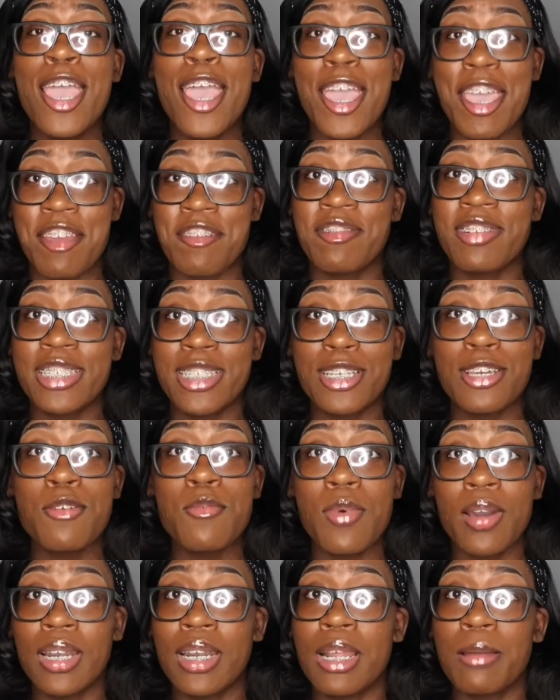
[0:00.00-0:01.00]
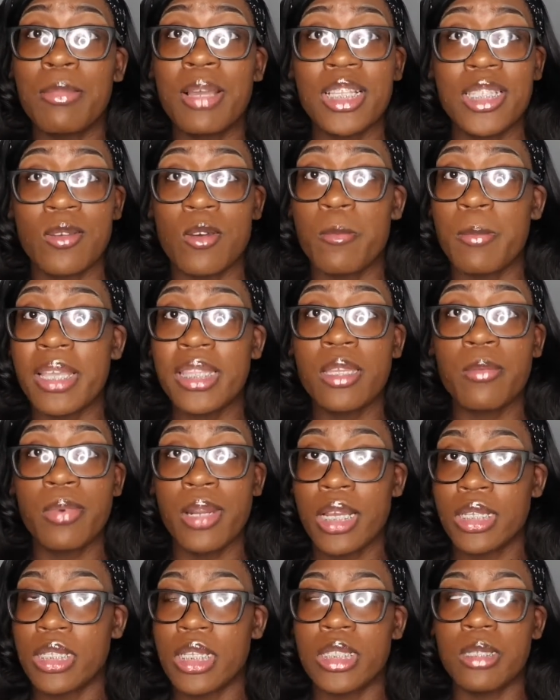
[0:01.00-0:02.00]
every single one of them because it will make the
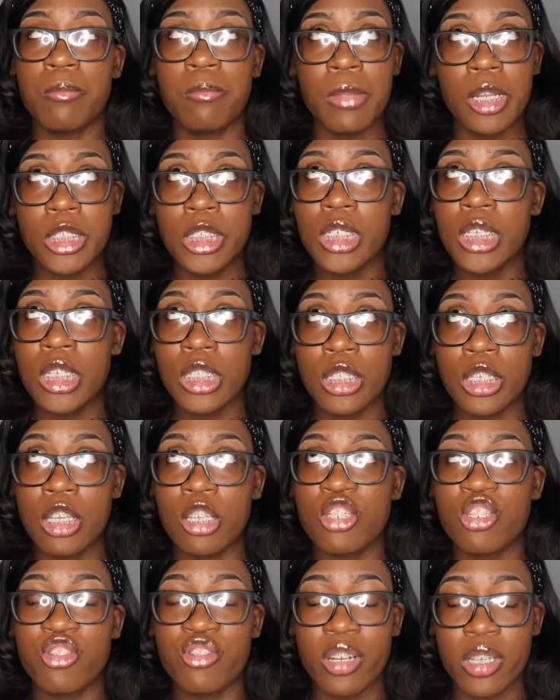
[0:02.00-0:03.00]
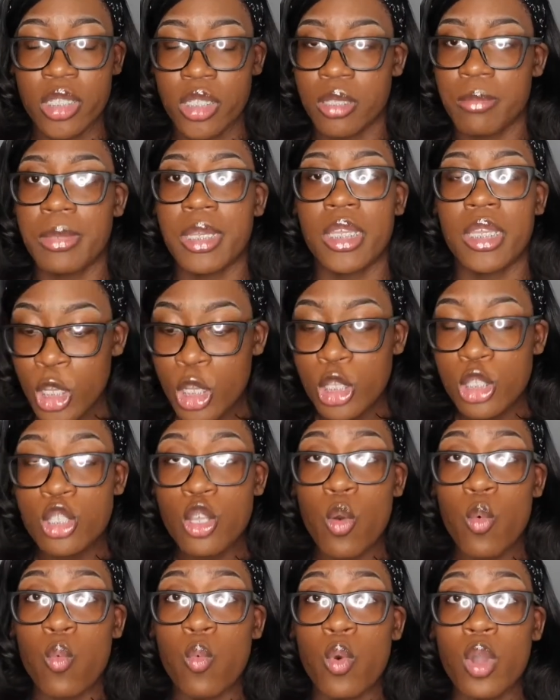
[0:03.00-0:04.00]
process much easier trust me
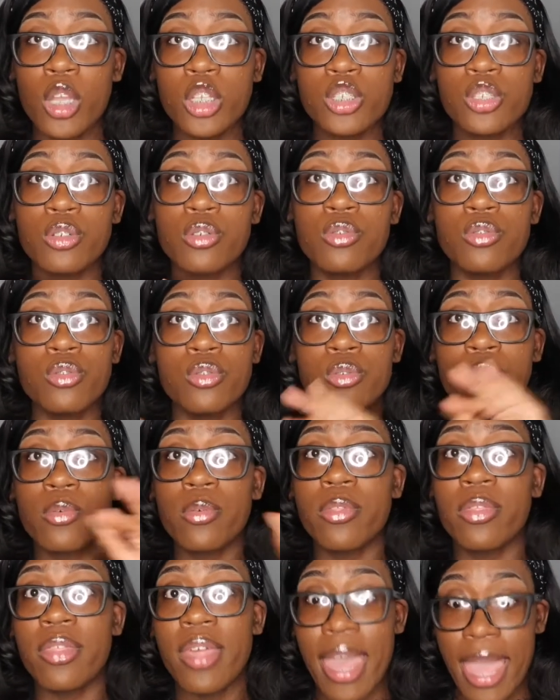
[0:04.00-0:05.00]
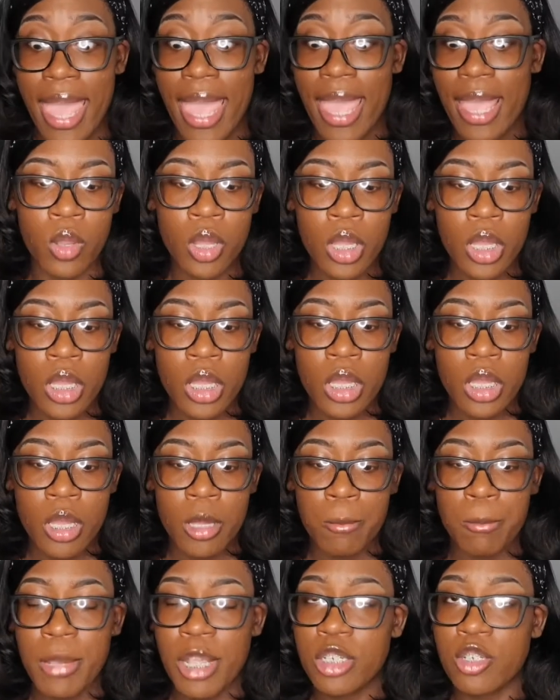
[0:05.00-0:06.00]
so once you do that
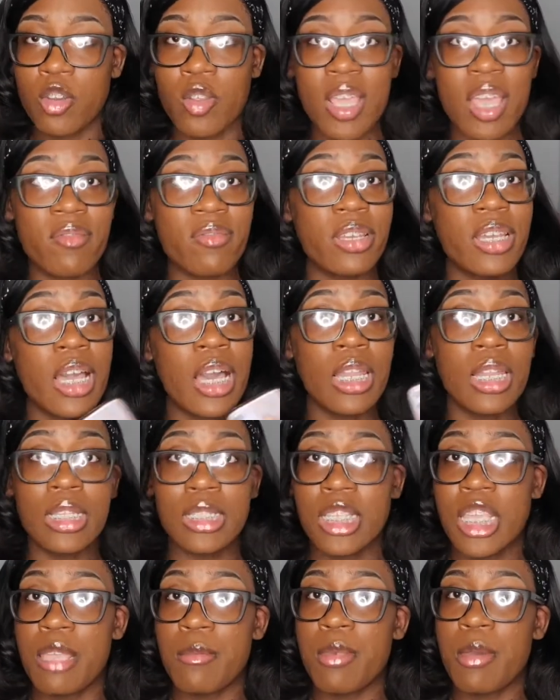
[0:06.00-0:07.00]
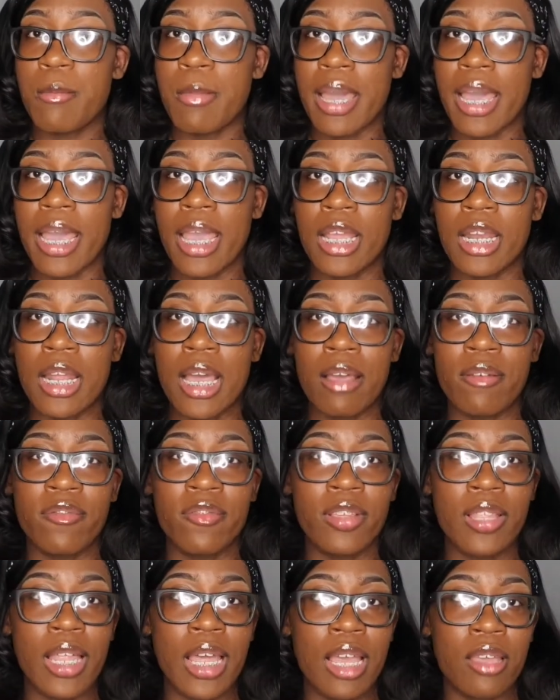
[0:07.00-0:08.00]
make sure you have a color scheme in mind i
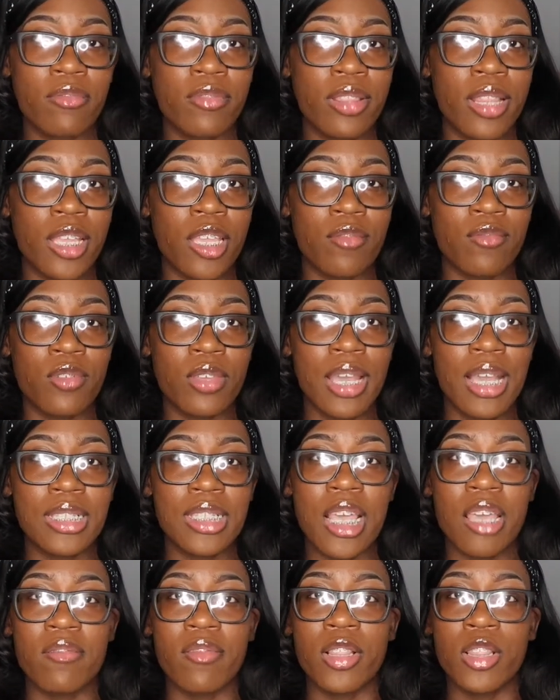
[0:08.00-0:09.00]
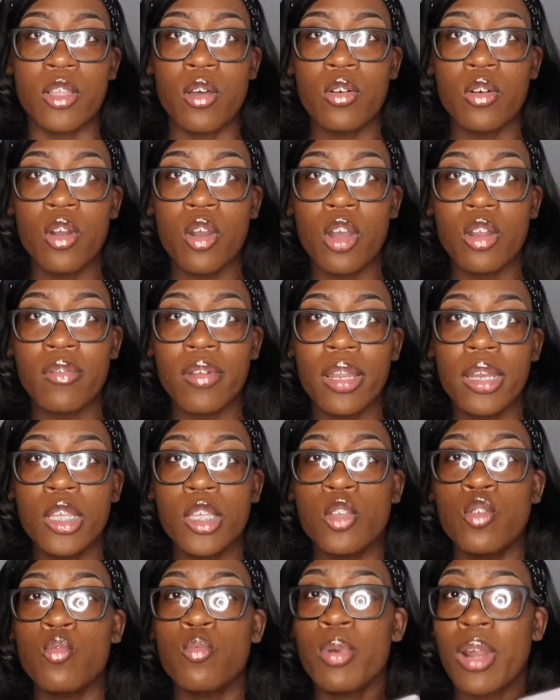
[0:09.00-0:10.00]
feel i feel like if you guys have a logo already
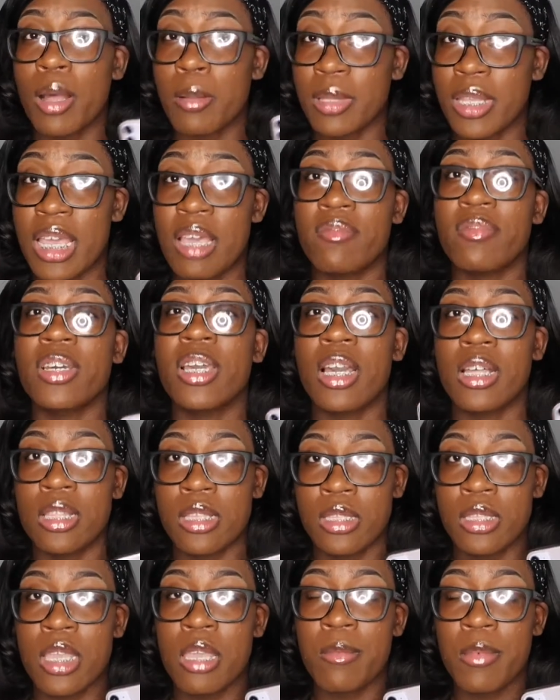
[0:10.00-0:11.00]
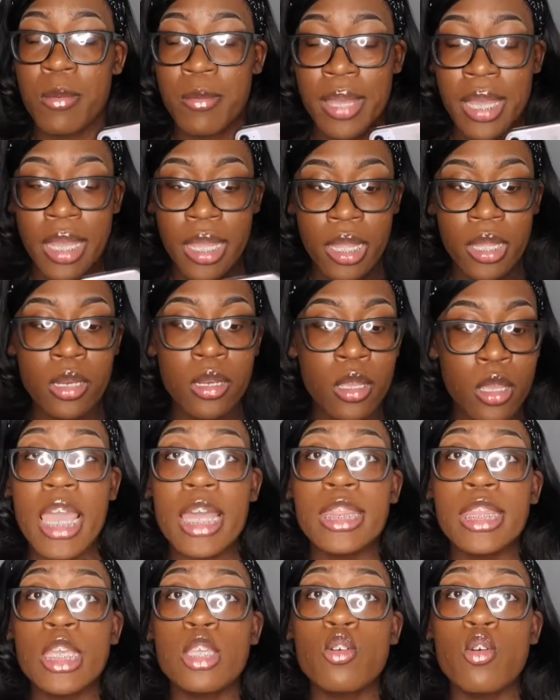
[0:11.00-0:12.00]
you probably have a color scheme in mind
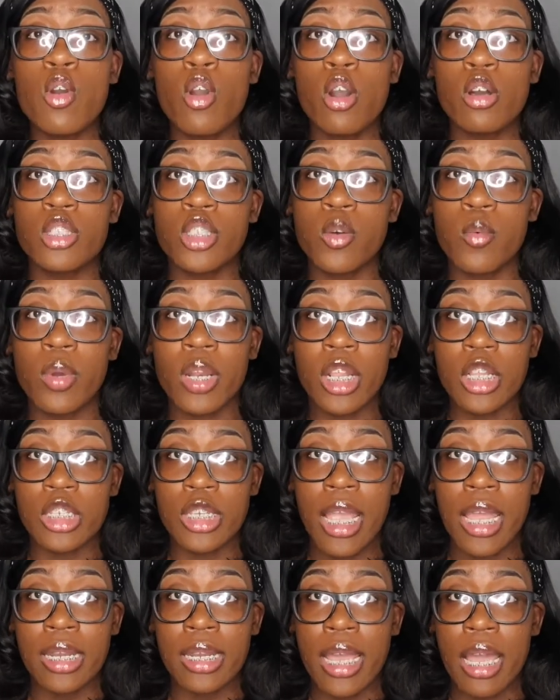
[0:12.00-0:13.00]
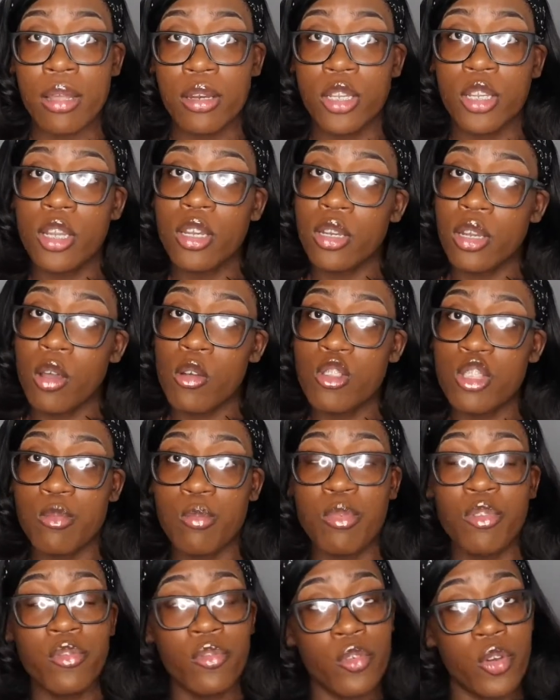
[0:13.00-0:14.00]
and then you also want to jot down in your notes
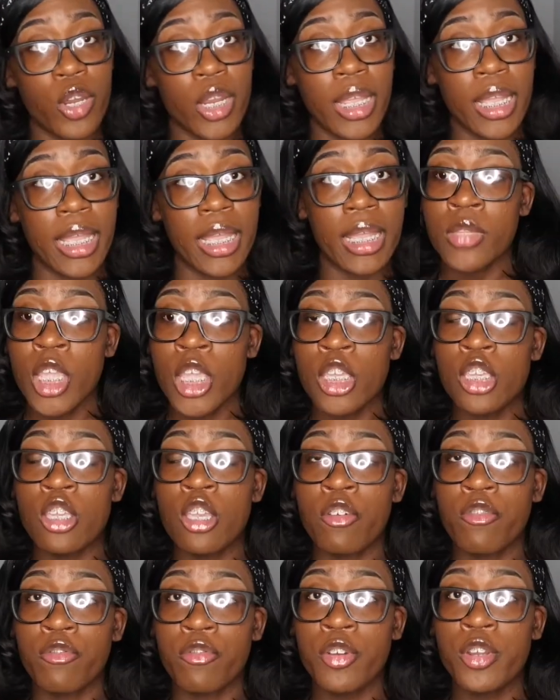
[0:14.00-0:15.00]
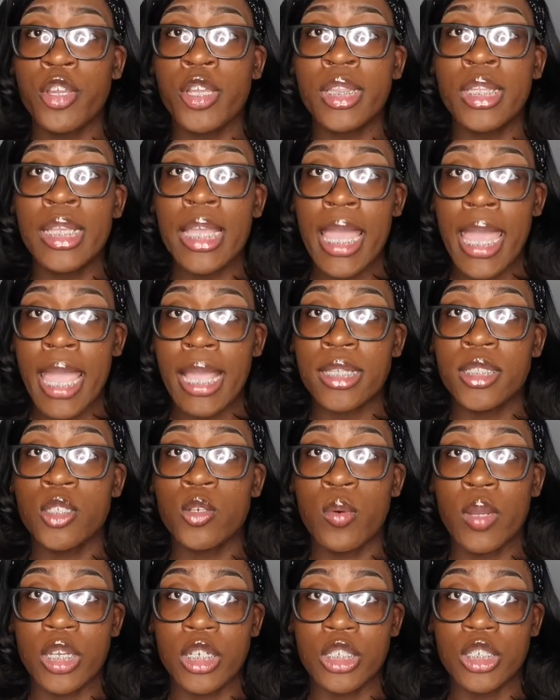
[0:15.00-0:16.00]
beforehand your frequently asked
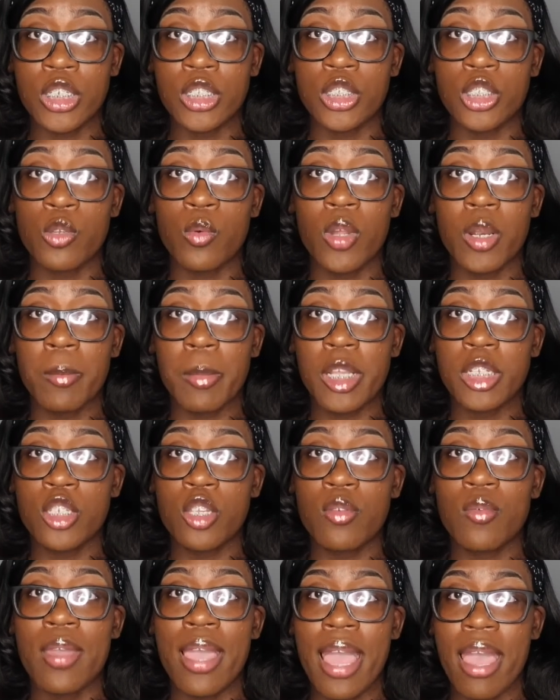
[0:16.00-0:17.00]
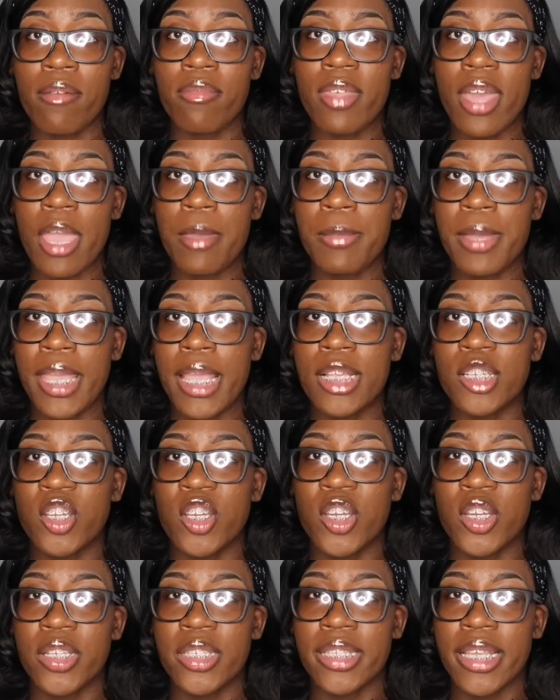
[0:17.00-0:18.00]
questions you want to make sure you have that page
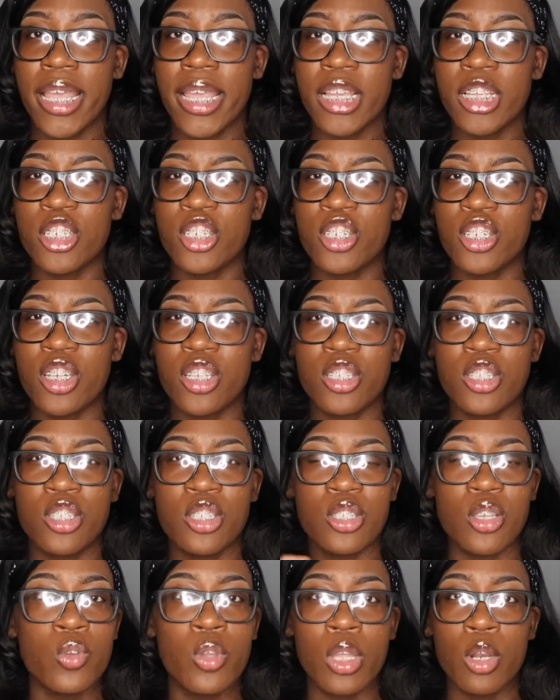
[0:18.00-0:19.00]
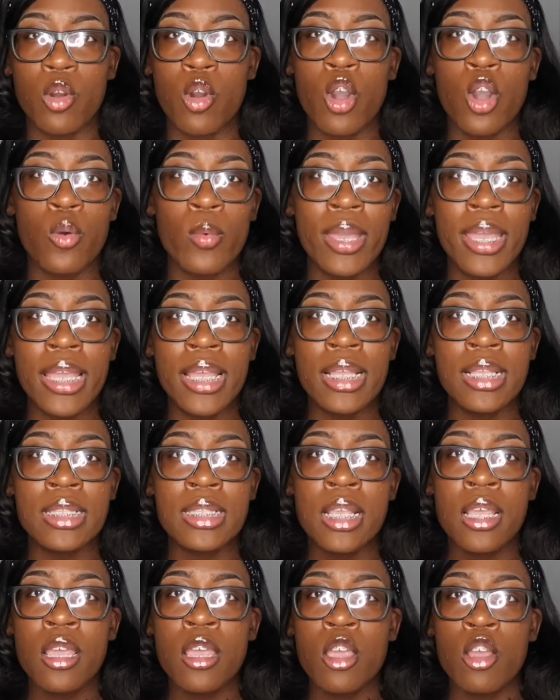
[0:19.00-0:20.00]
on your site just so you can always
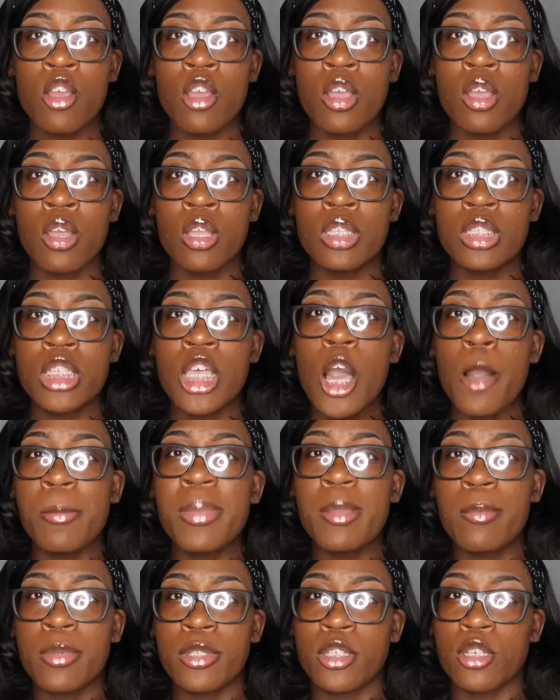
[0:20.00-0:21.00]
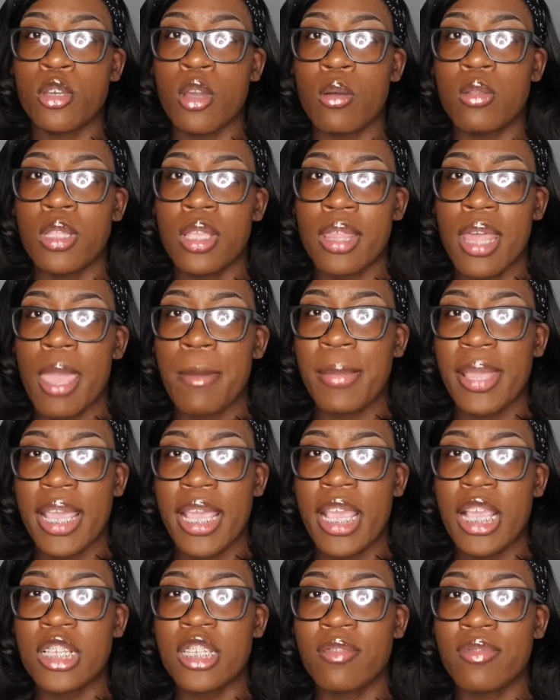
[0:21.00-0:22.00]
tell people to go to that
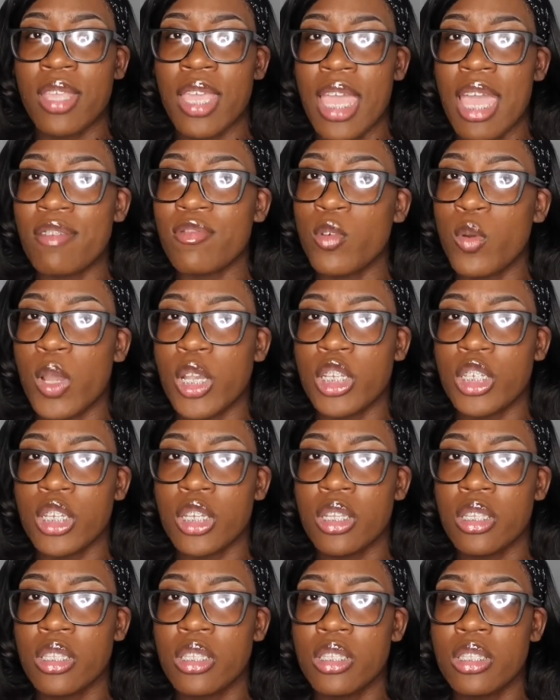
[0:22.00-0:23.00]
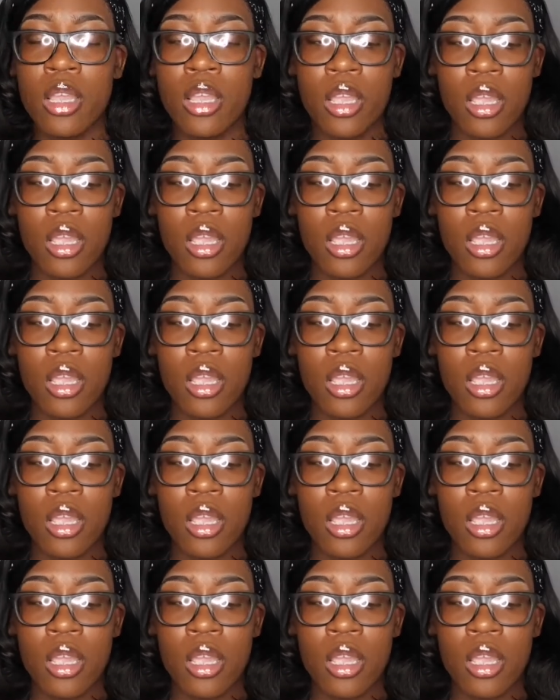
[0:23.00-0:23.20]
page if they have questions